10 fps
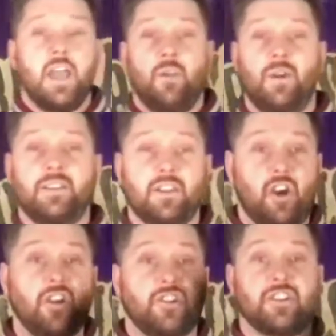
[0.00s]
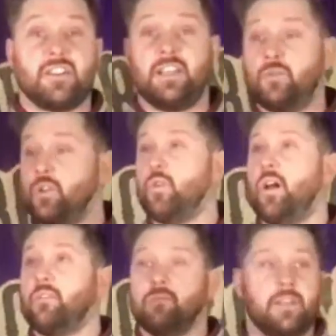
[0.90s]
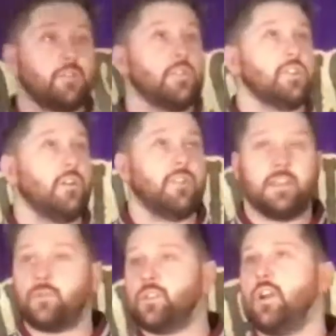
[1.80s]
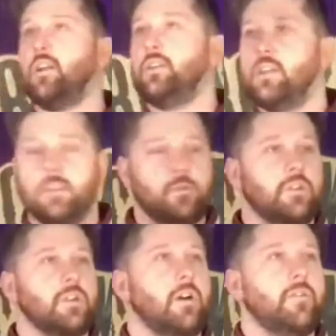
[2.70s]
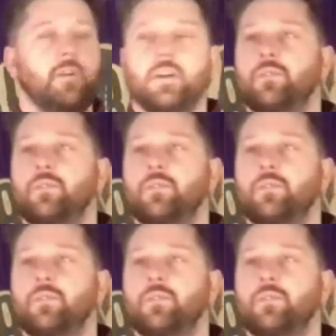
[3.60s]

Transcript: I want you to consciously switch one on, then switch it off again, switch it on, switch it off,